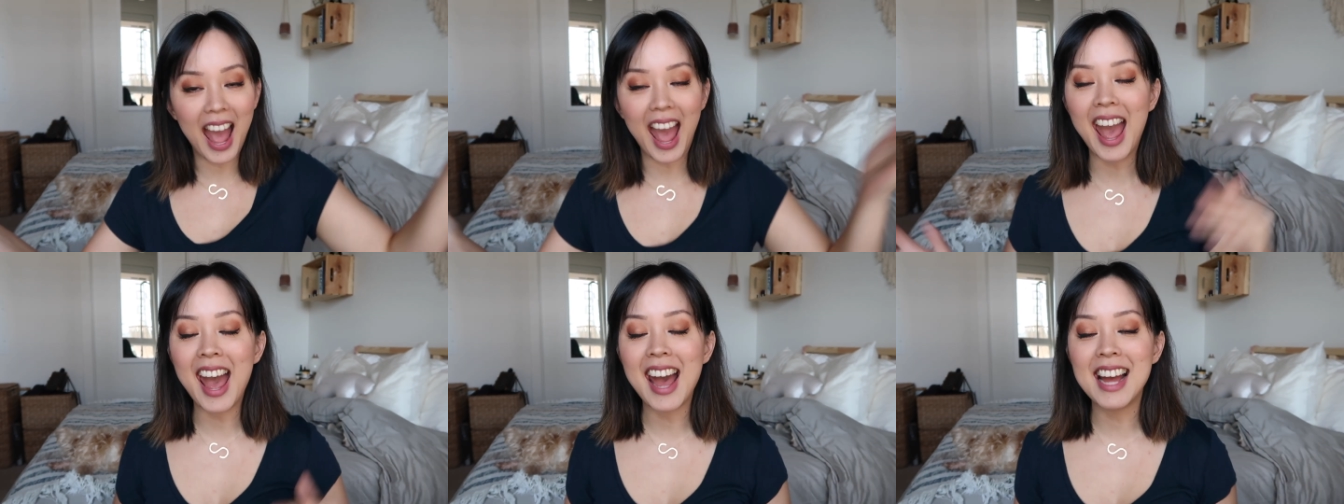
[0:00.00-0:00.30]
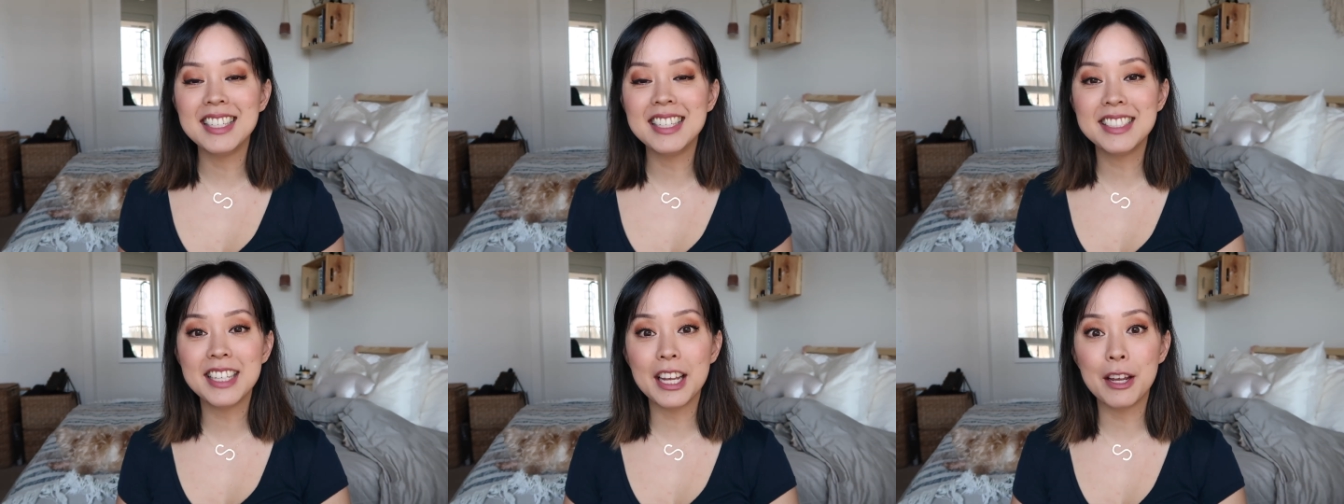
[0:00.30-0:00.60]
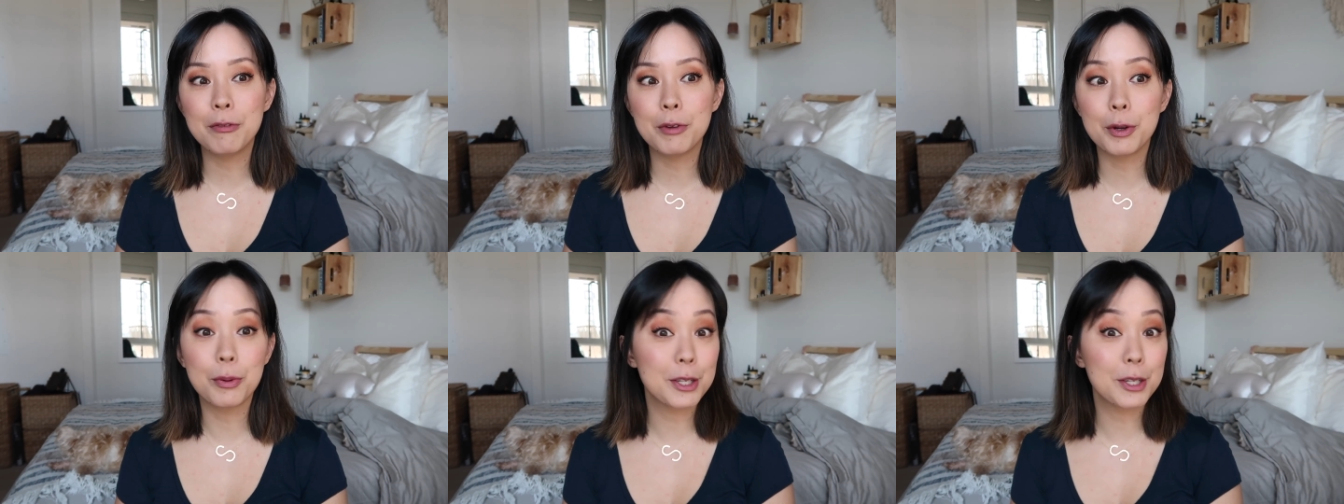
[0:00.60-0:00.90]
And
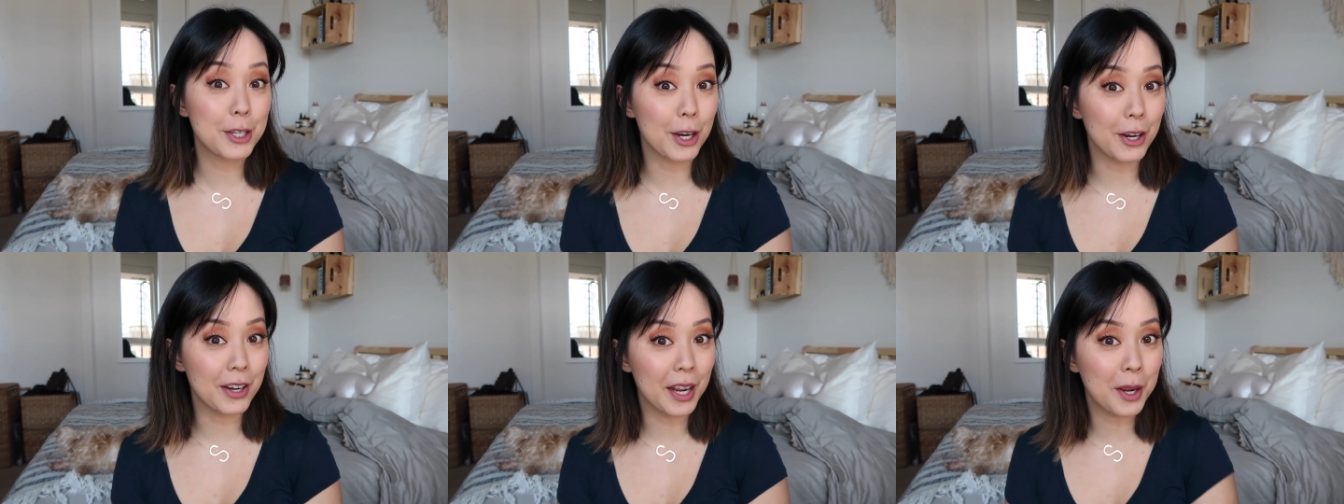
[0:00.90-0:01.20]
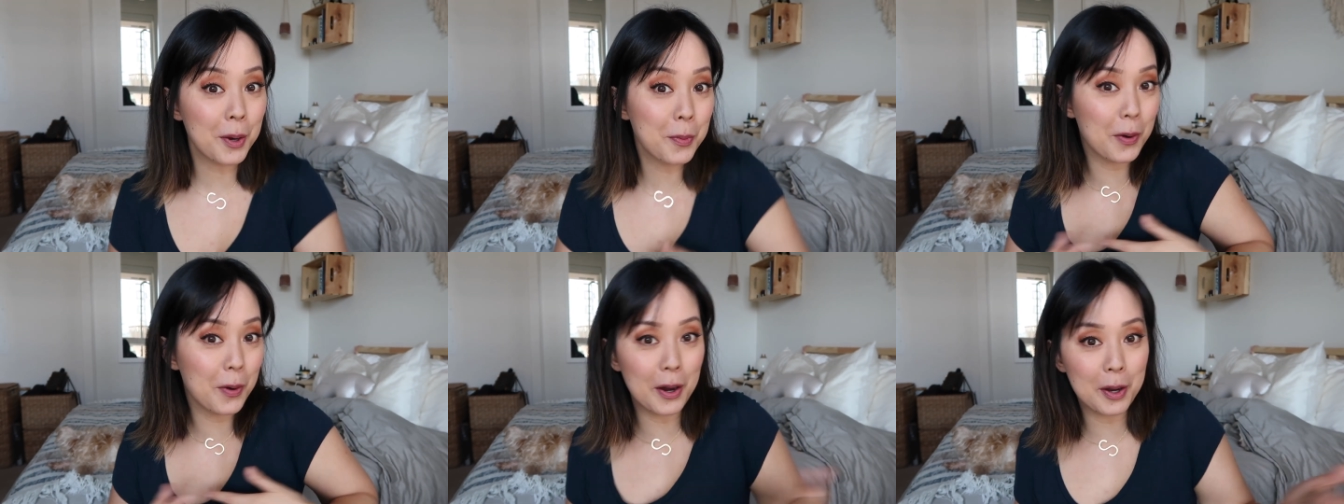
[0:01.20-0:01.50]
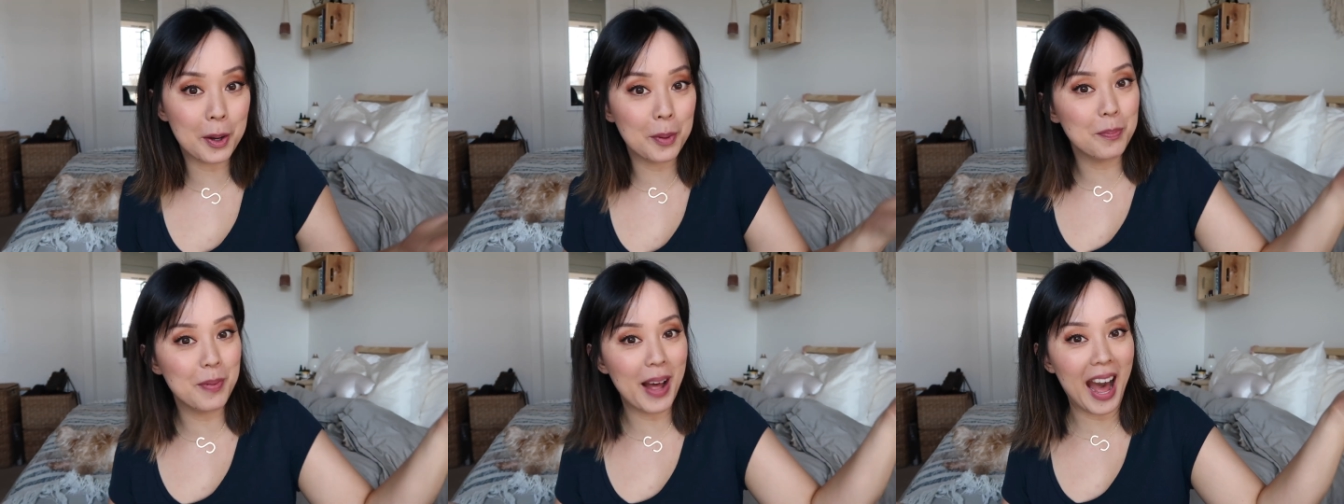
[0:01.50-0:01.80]
if you're returning,
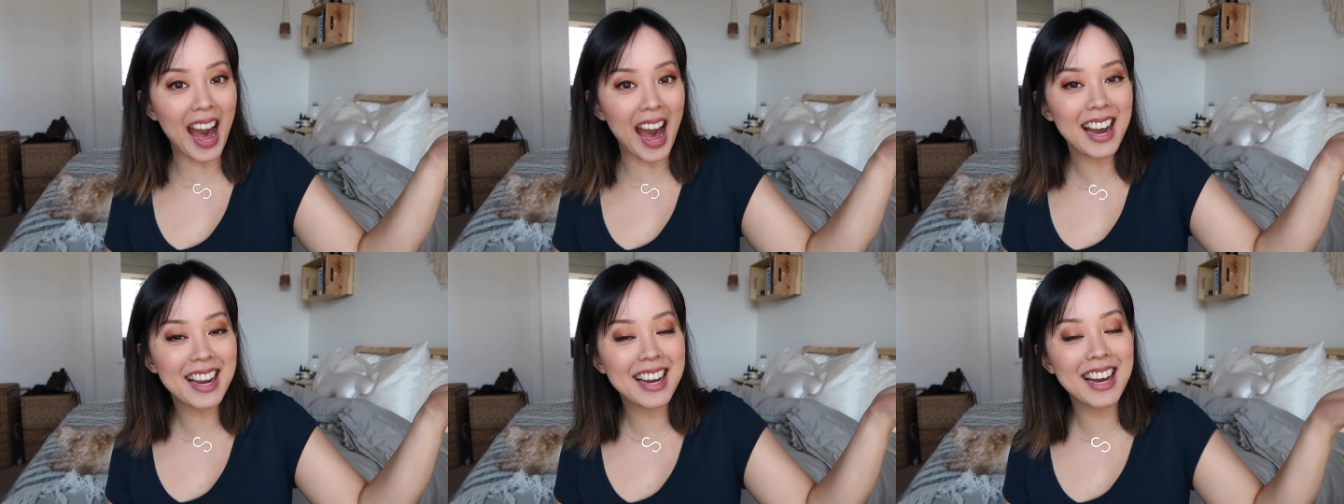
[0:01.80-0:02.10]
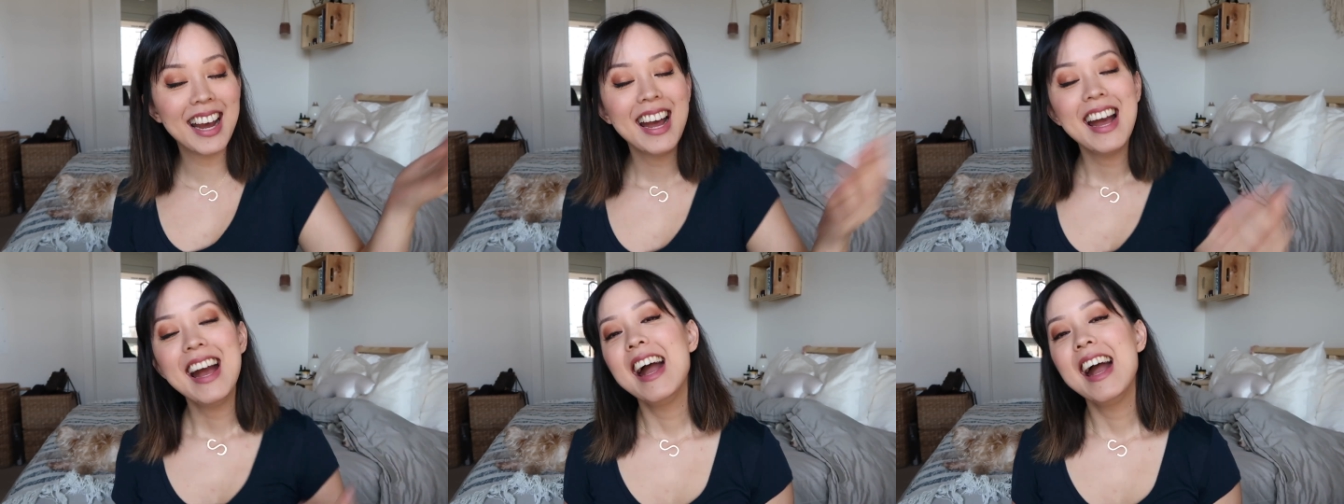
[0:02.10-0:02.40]
welcome back.